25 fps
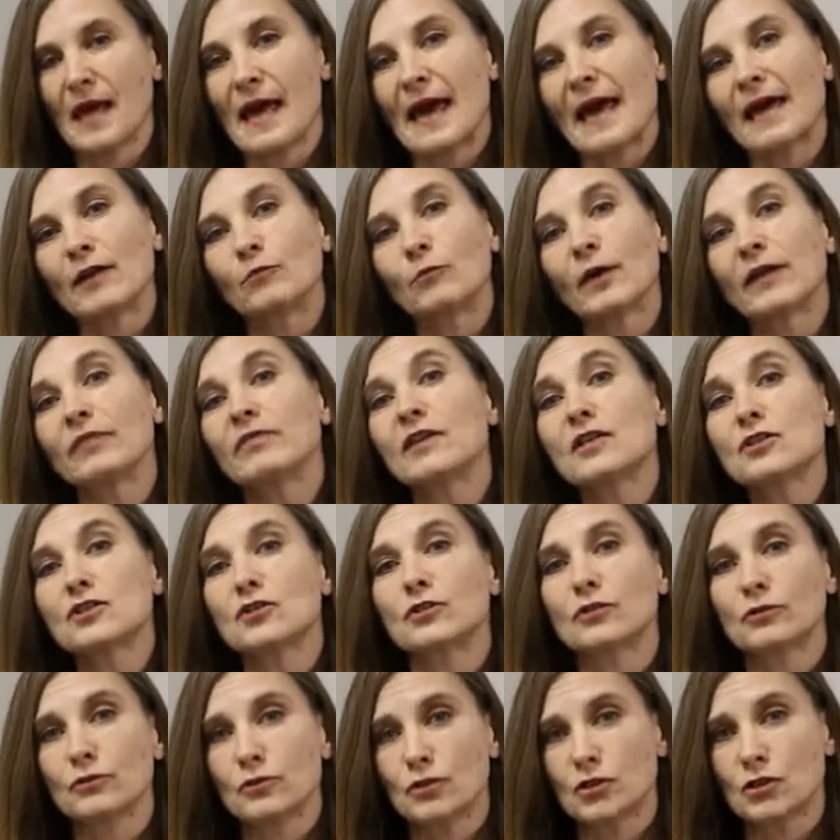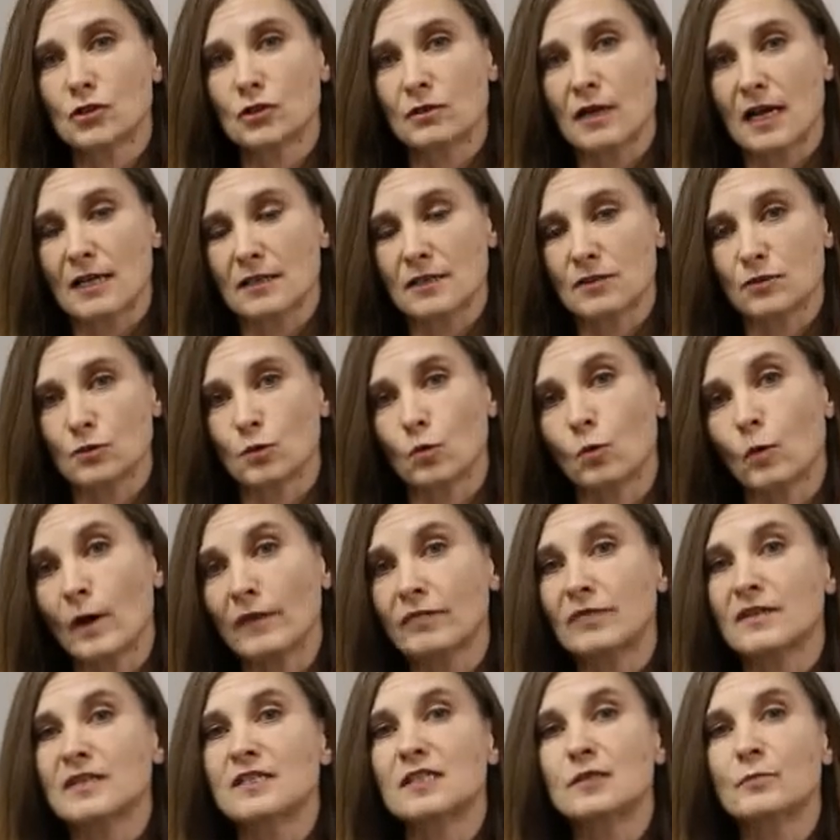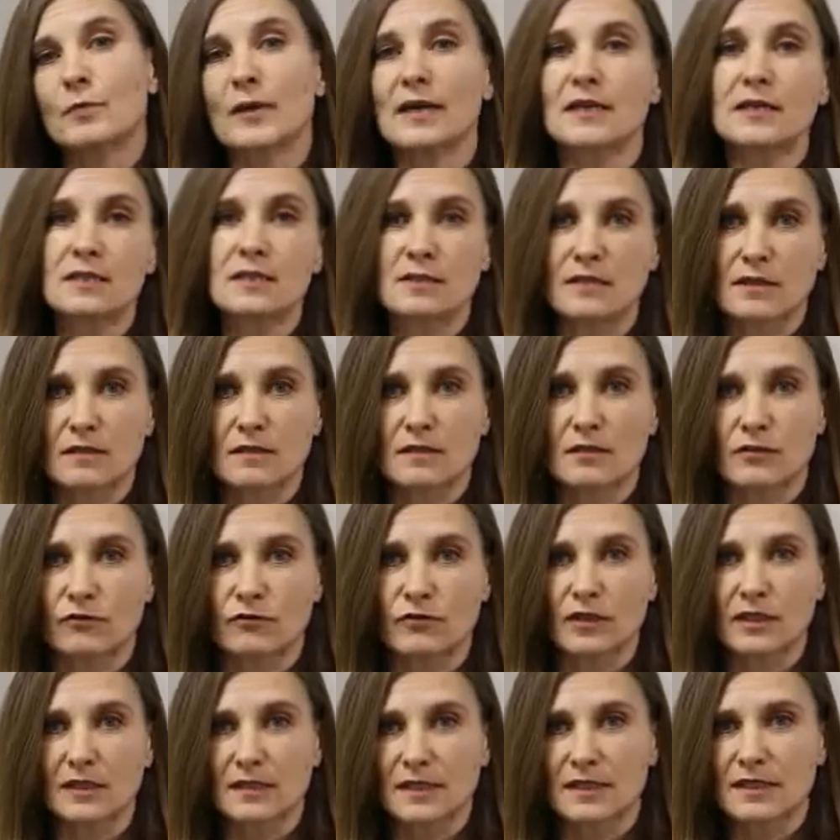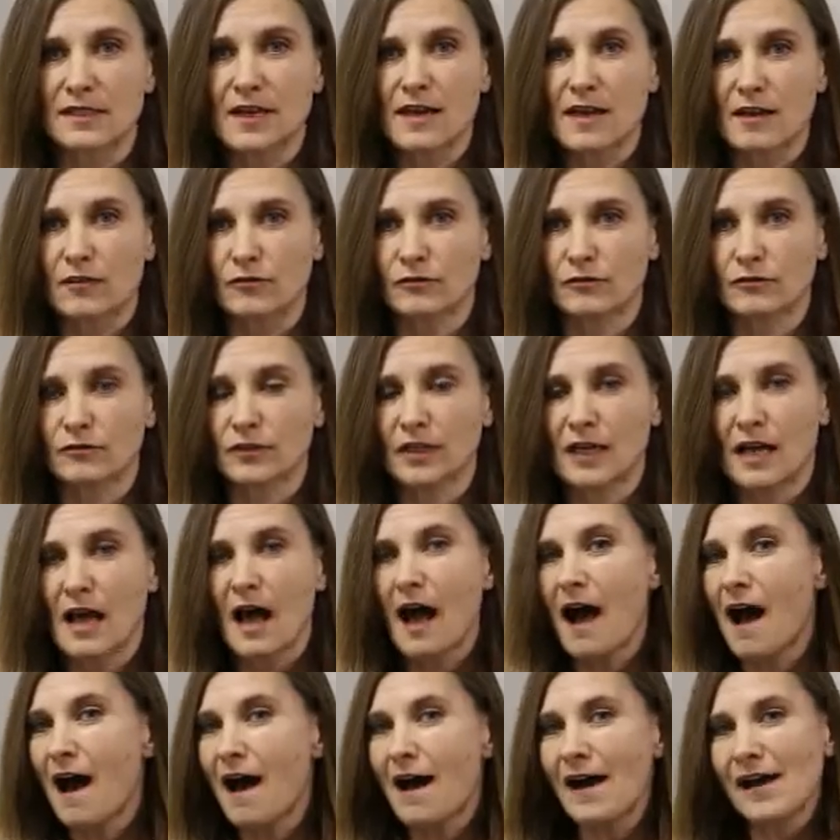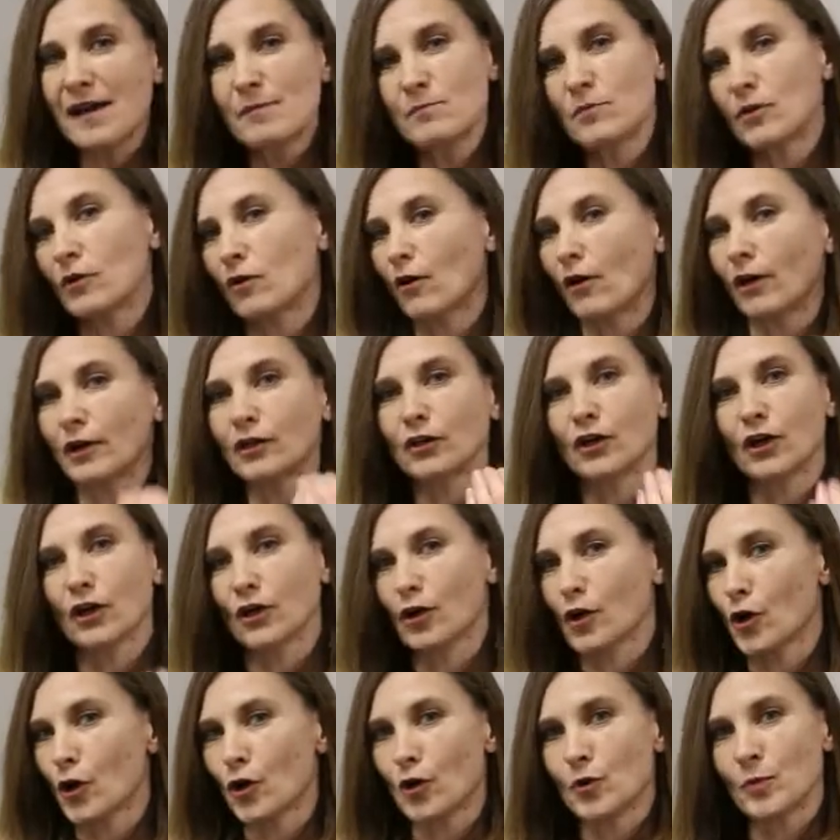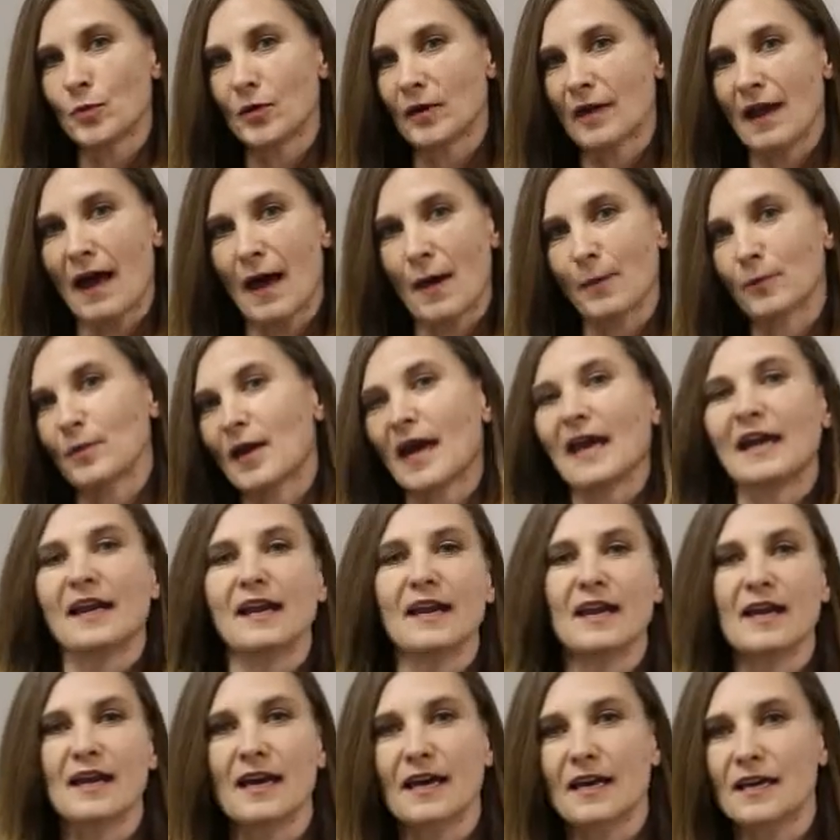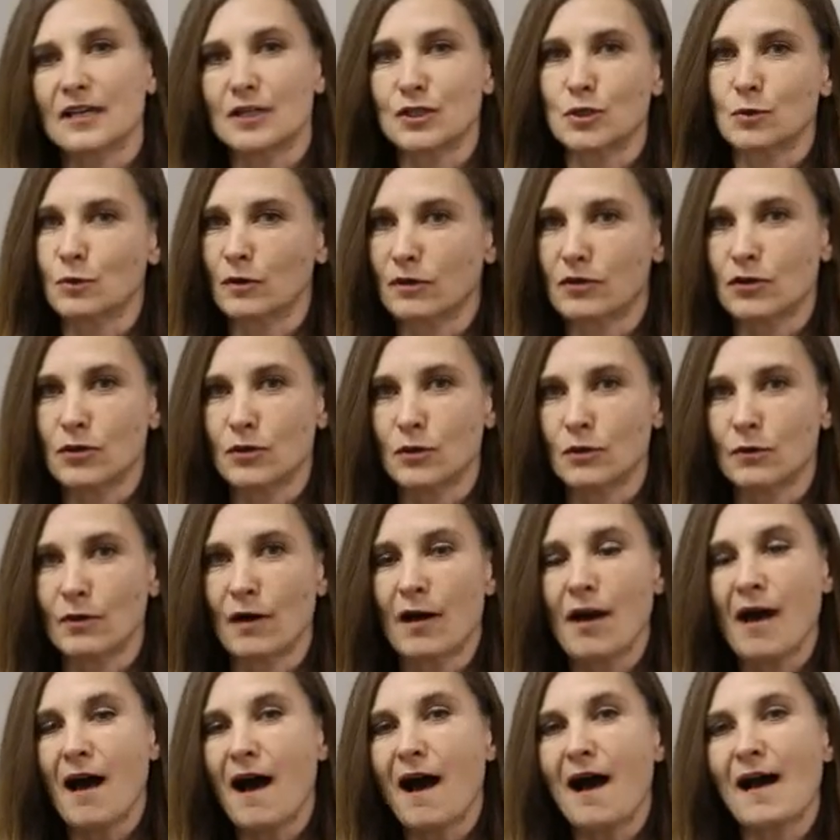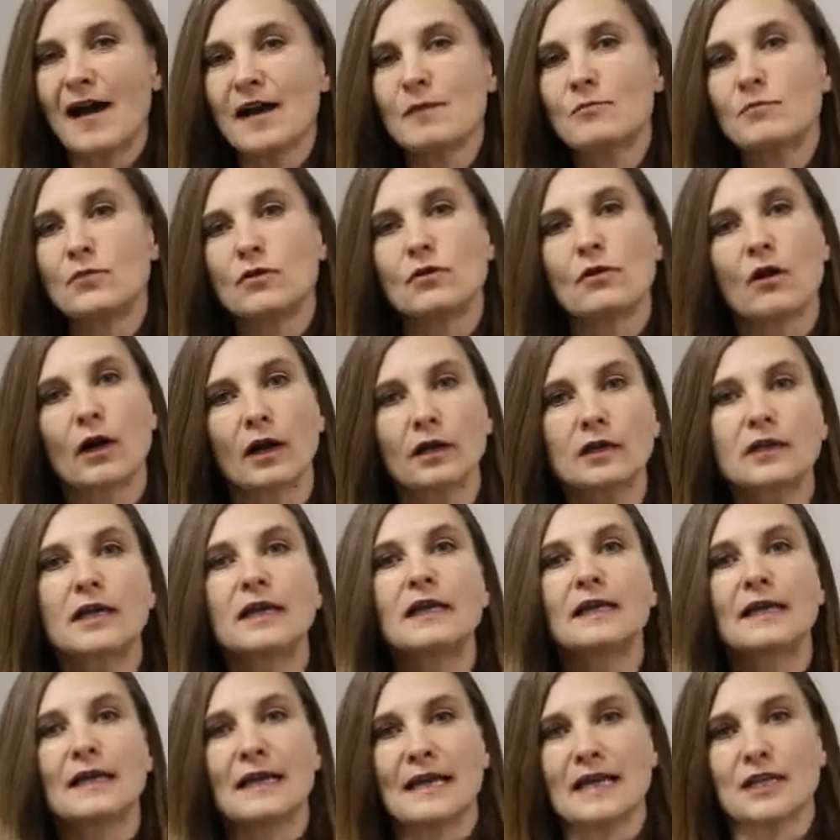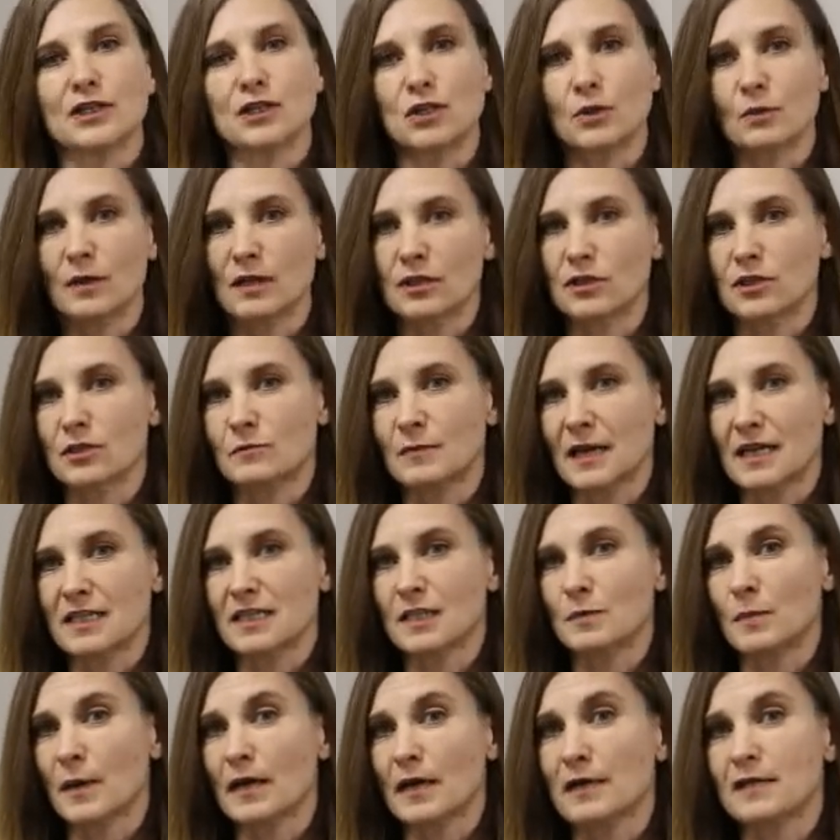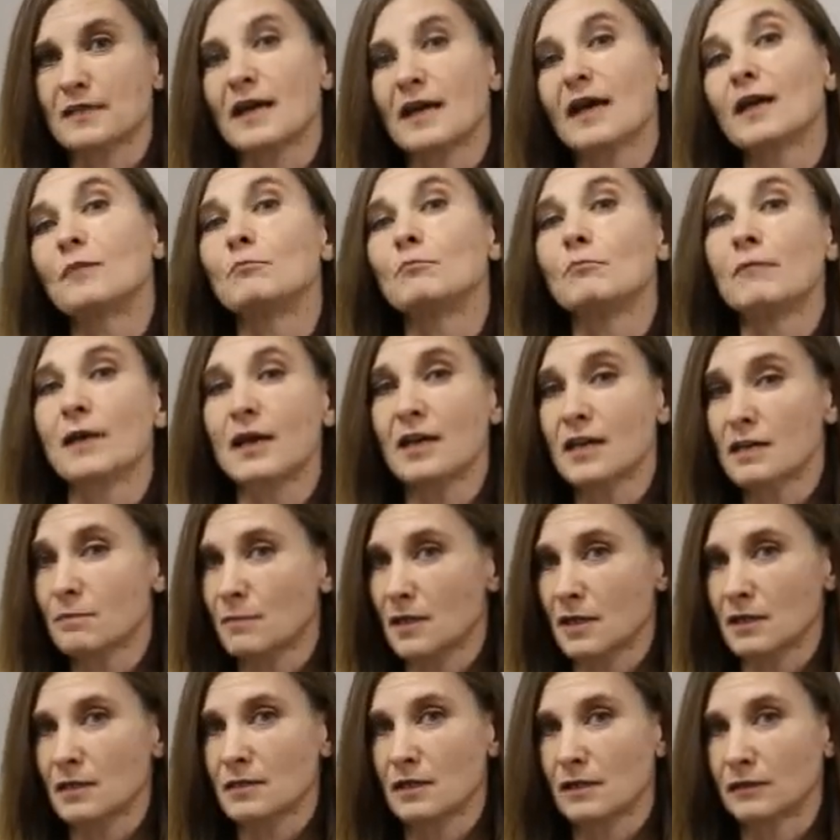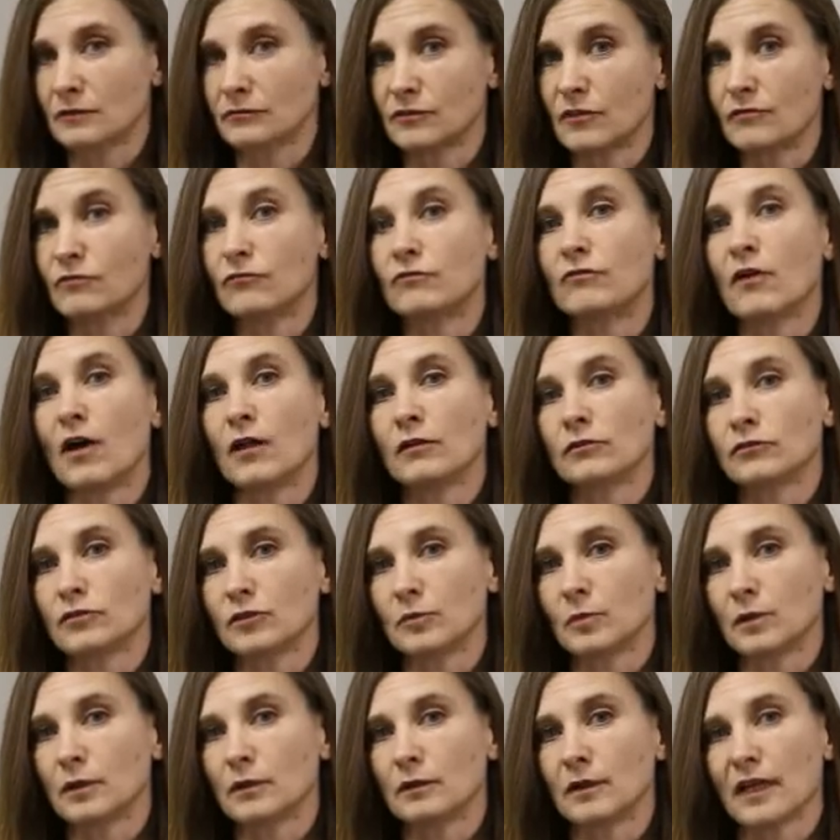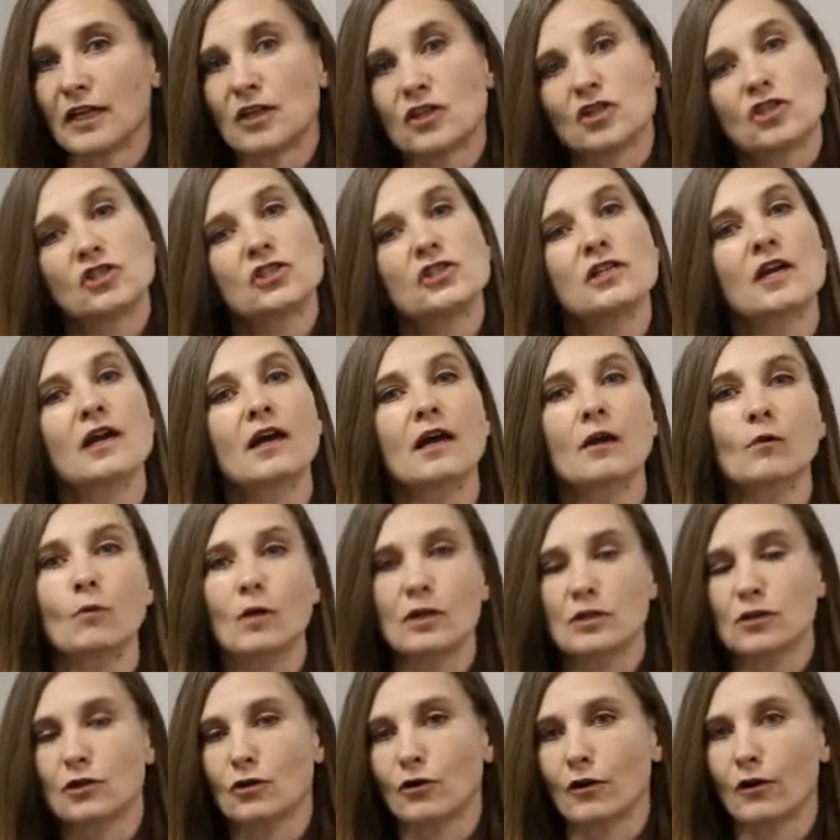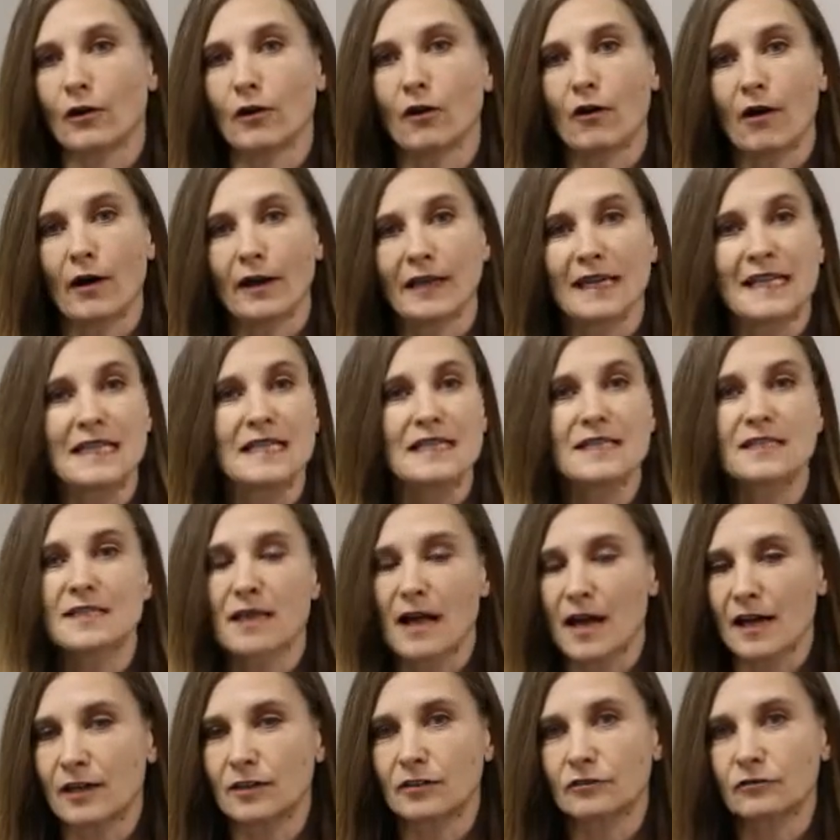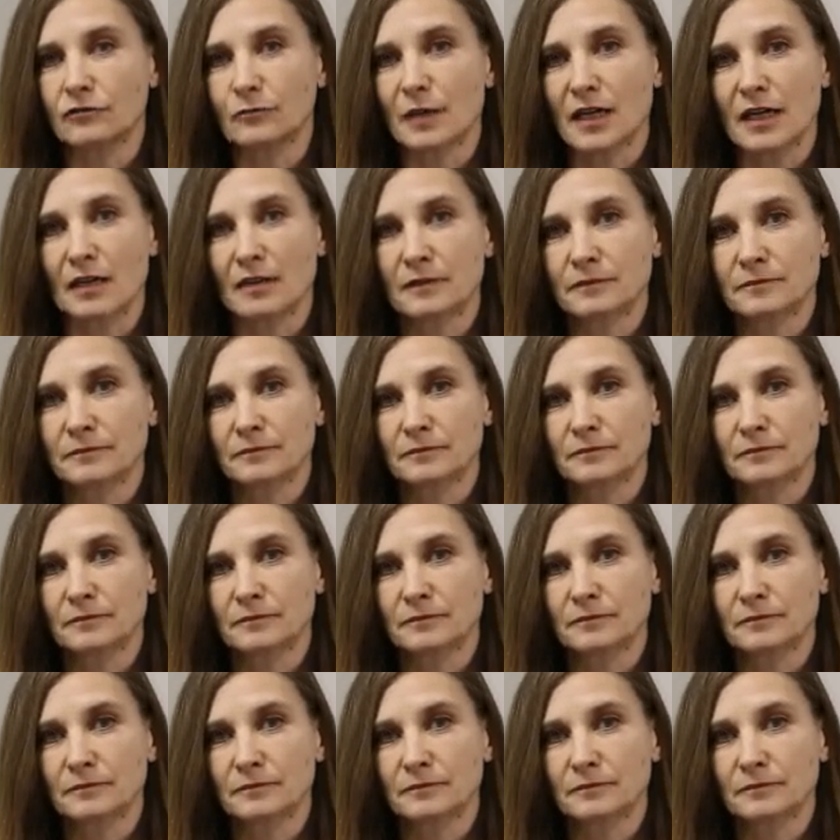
And when there's no trust, or when the space doesn't feel safe, I'm not going to open up and engage with you. I'm not going to let you into my space and make myself vulnerable and share what's going on inside of me.